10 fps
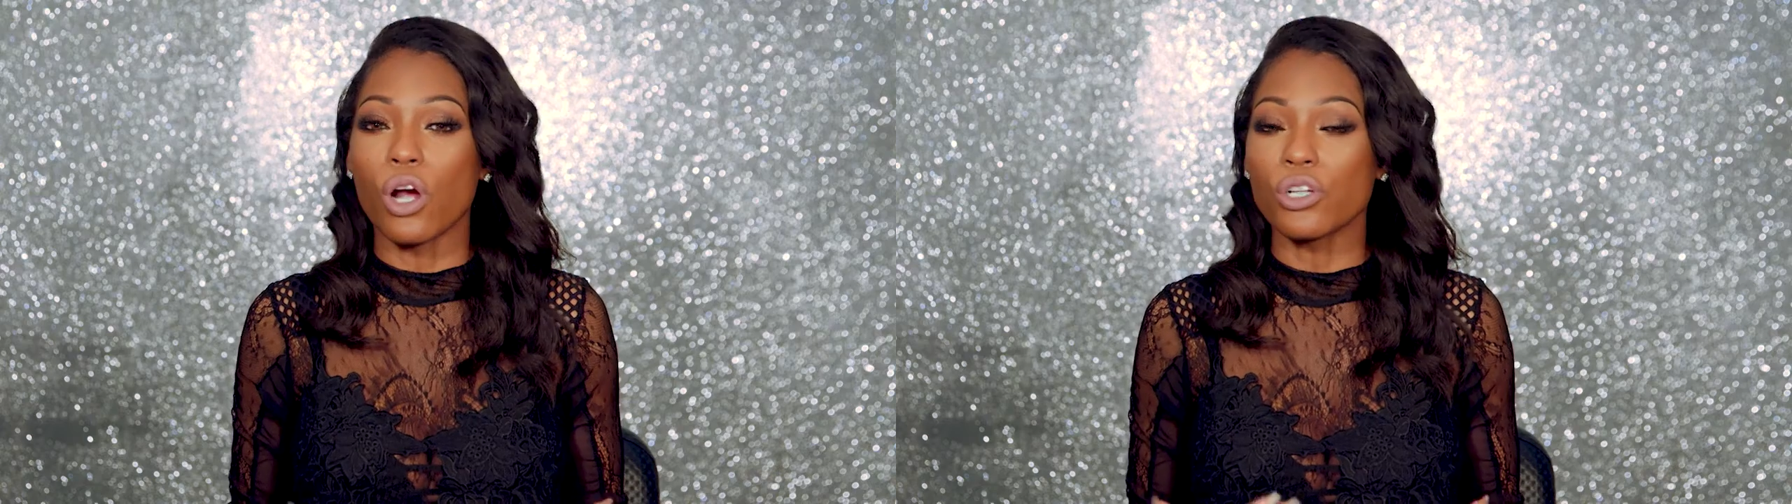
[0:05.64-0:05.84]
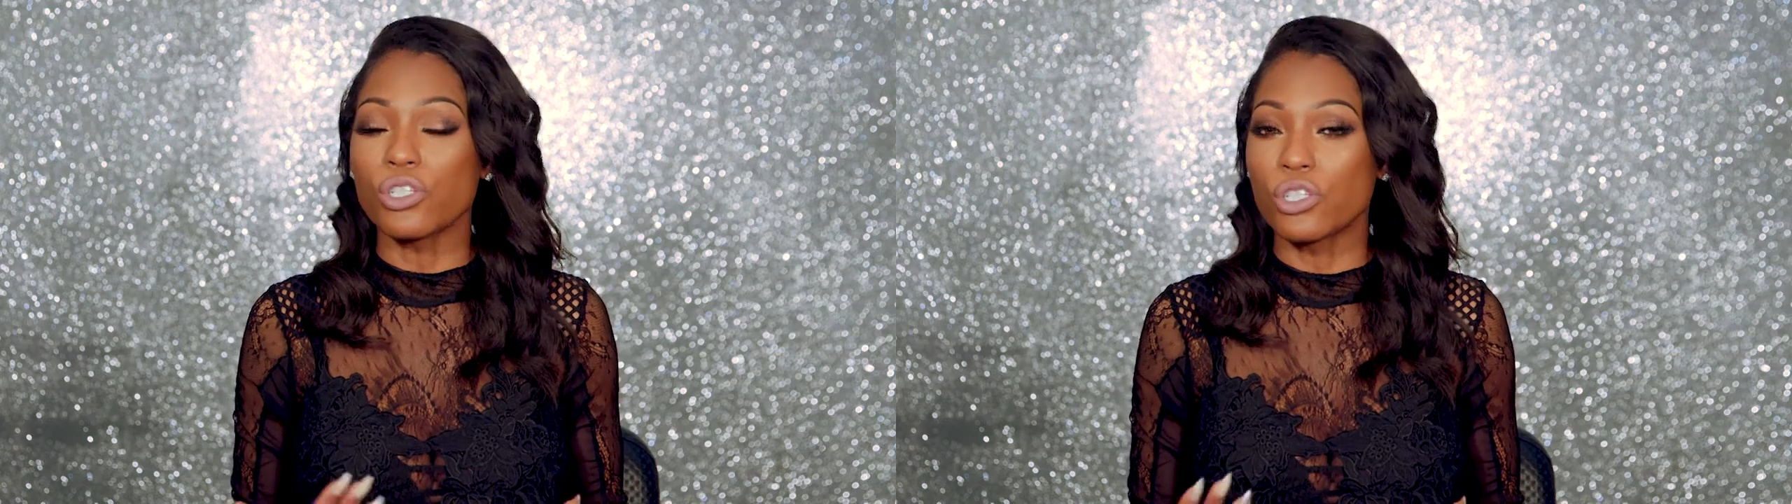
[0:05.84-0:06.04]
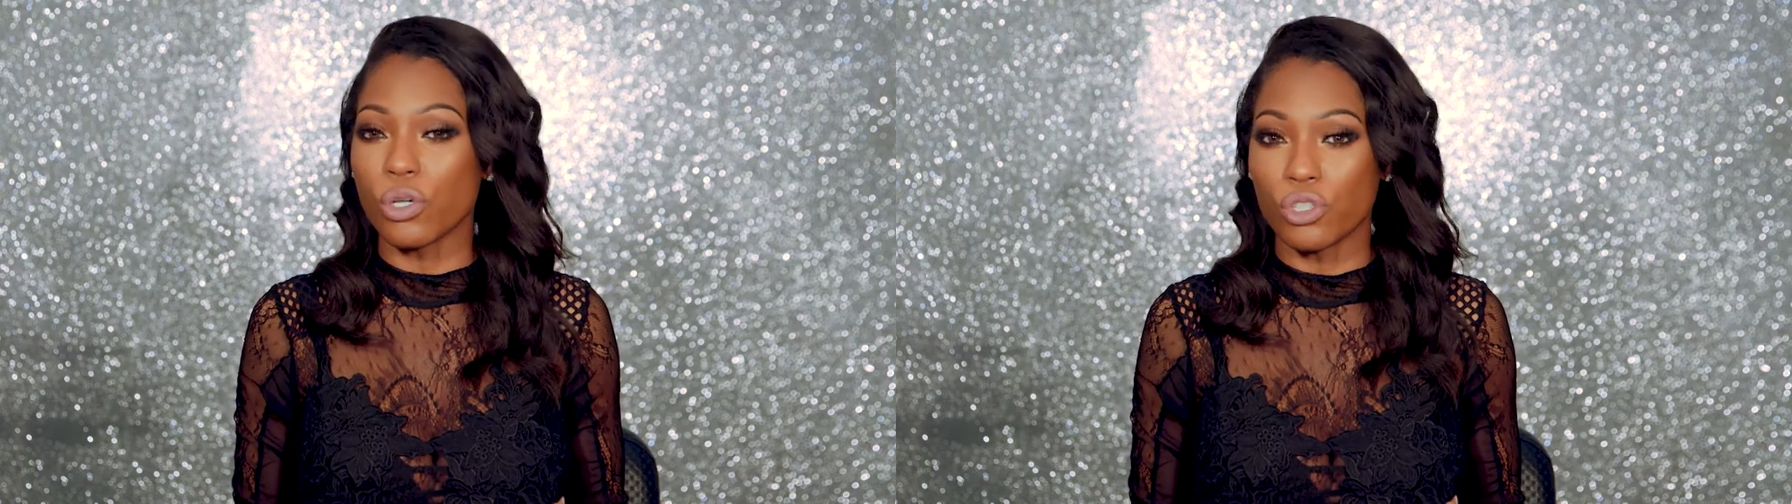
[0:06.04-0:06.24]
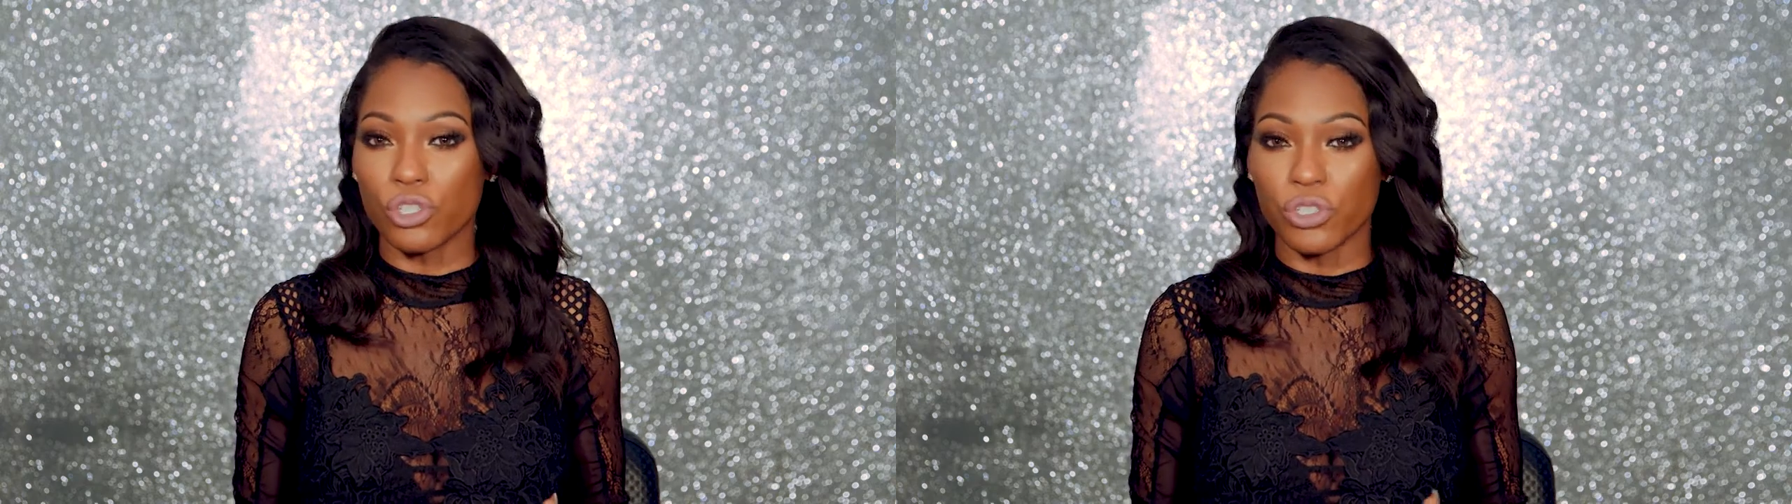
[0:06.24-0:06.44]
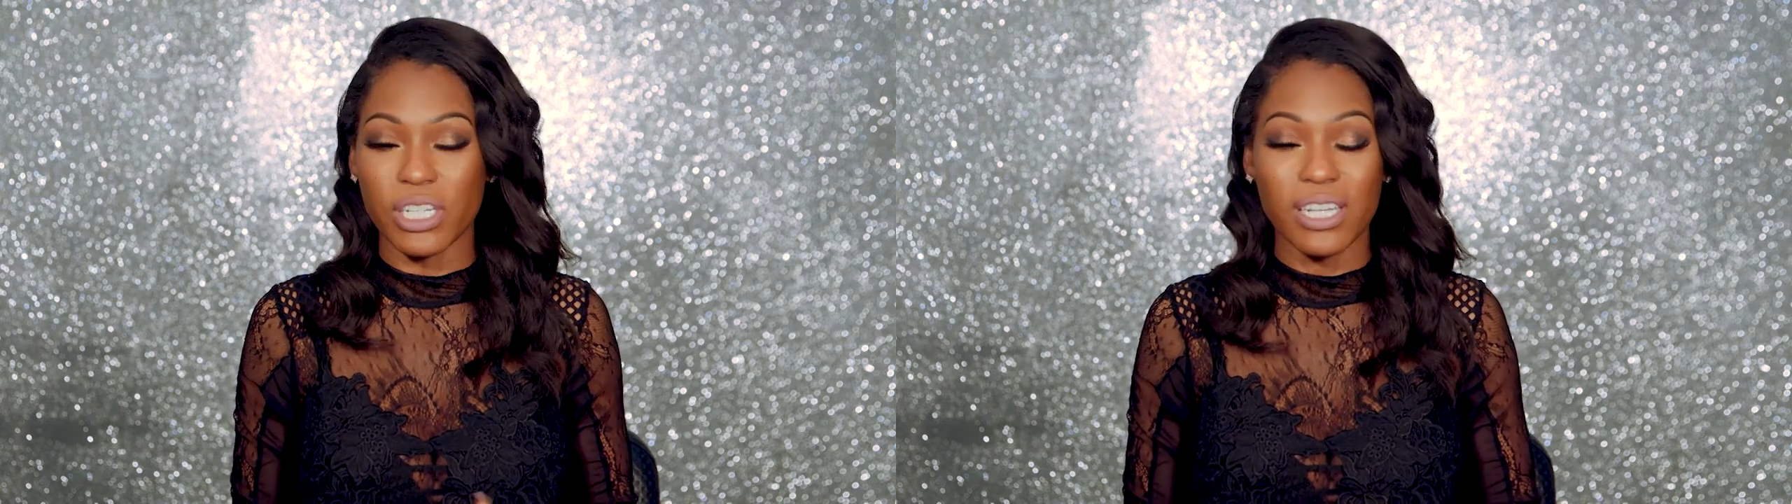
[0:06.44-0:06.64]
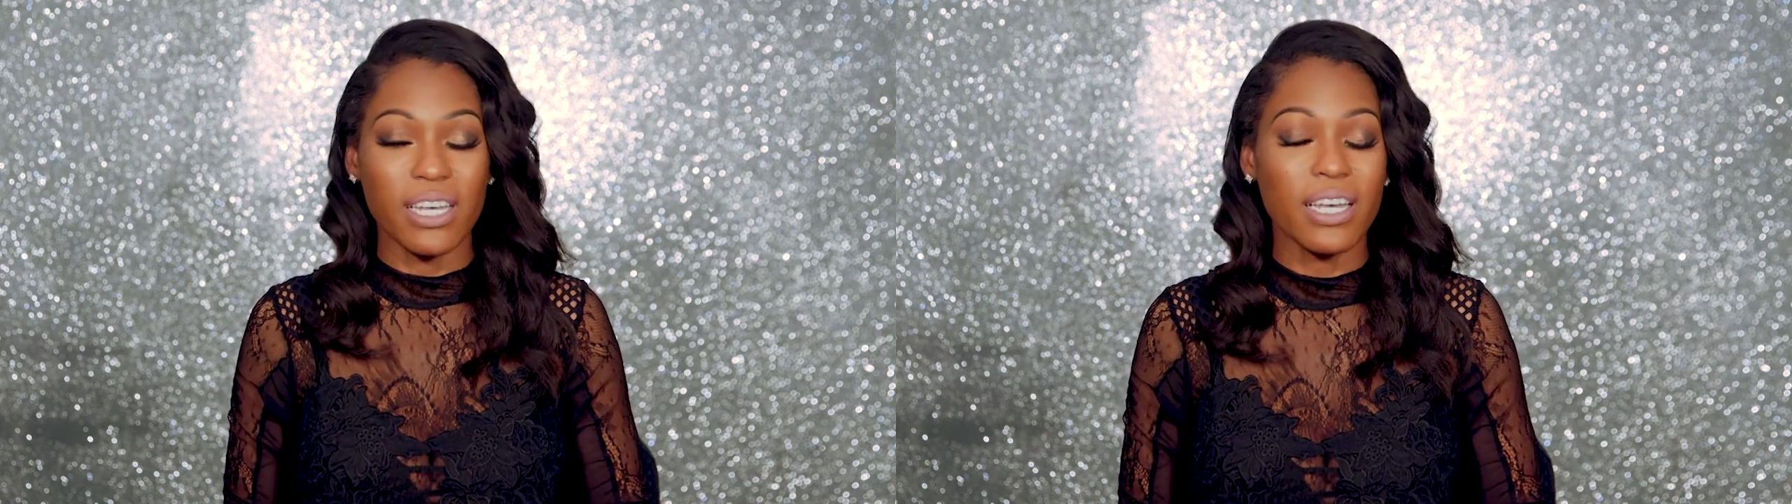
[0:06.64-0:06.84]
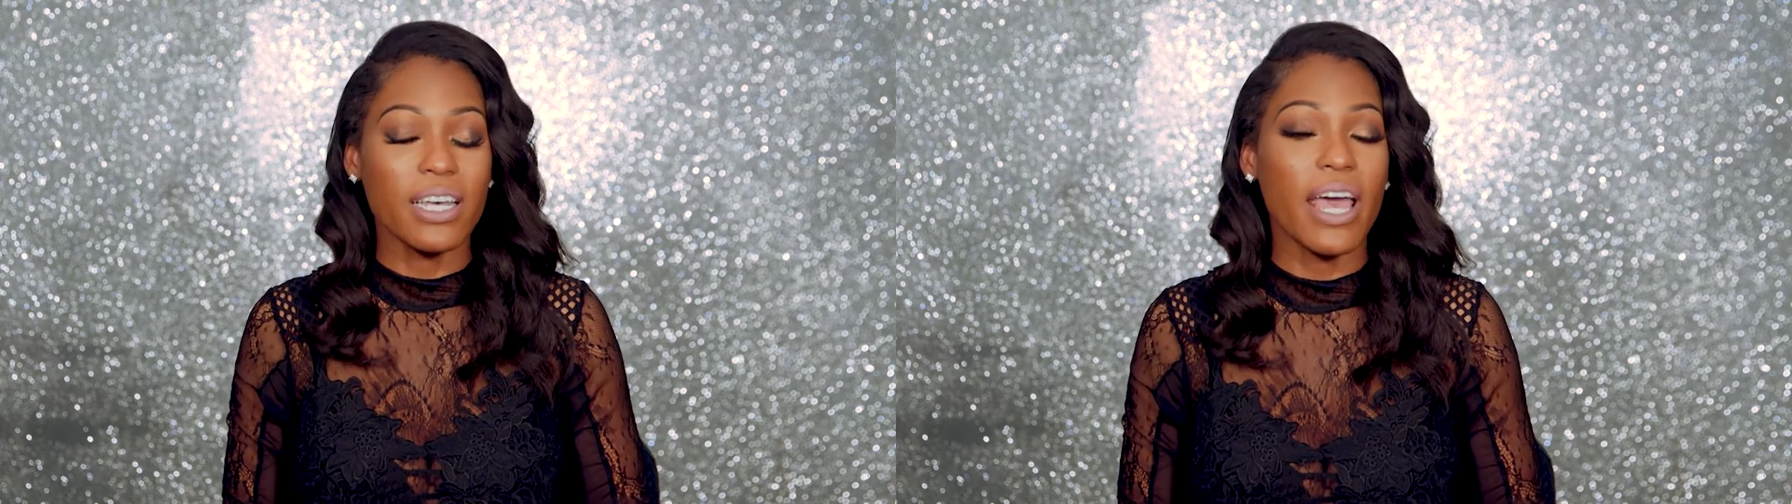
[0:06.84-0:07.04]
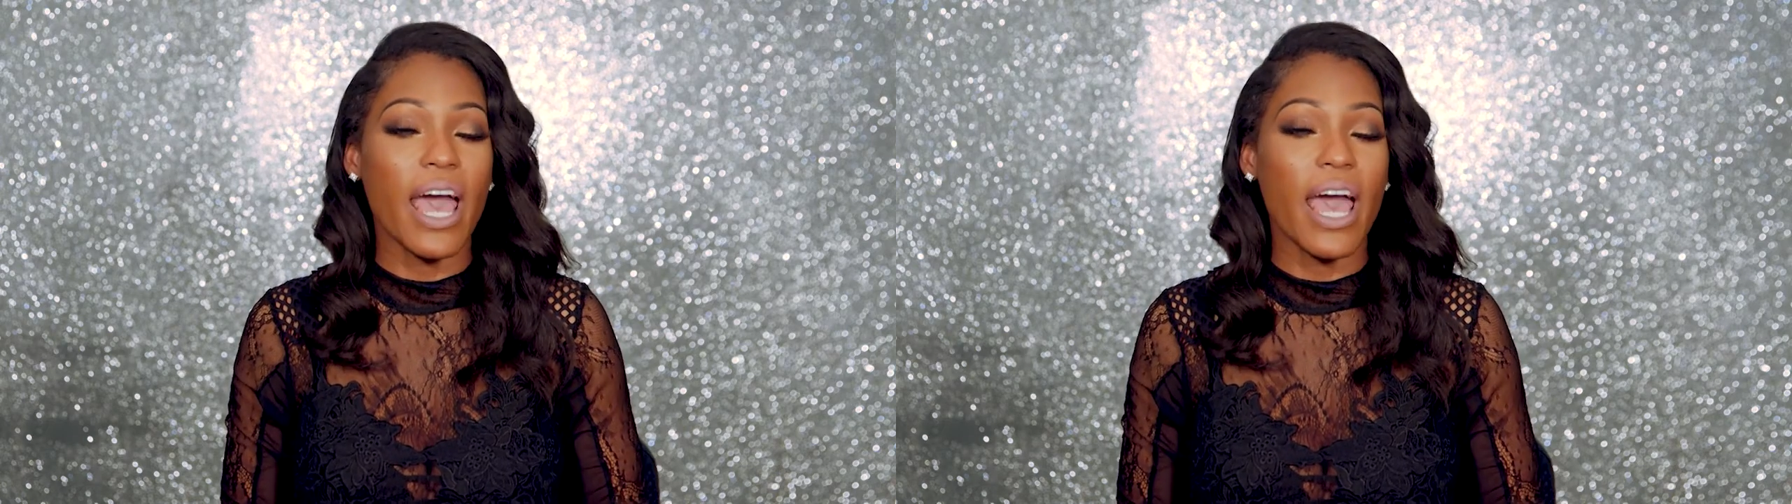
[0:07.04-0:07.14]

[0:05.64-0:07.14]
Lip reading: or sultry, it